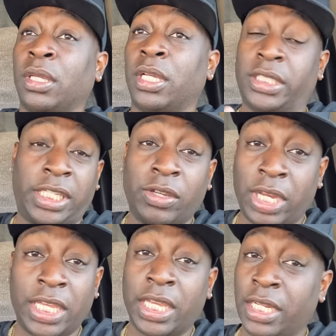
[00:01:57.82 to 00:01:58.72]
until
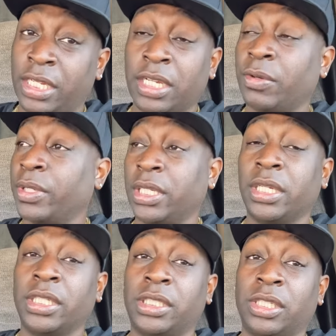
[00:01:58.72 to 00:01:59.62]
they get done with
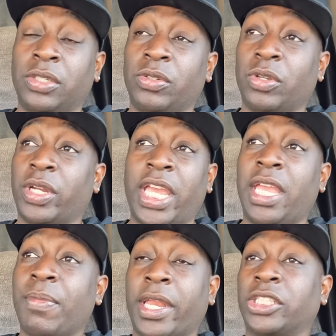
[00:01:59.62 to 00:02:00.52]
lunch. You know, they
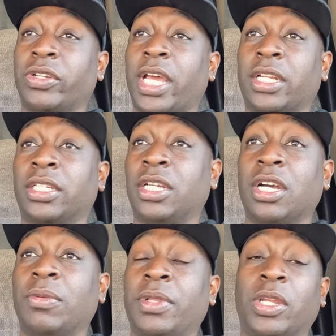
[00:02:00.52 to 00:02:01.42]
ain't about to try to
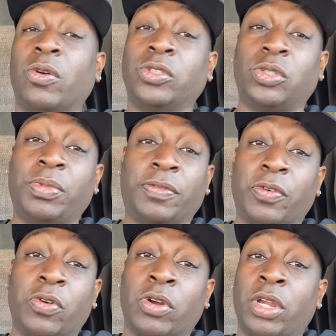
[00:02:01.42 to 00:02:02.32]
come and load you
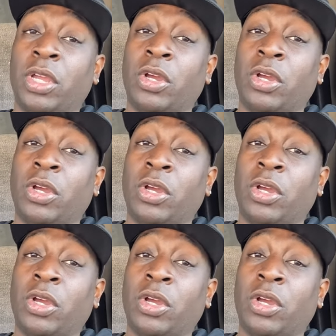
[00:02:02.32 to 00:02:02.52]
before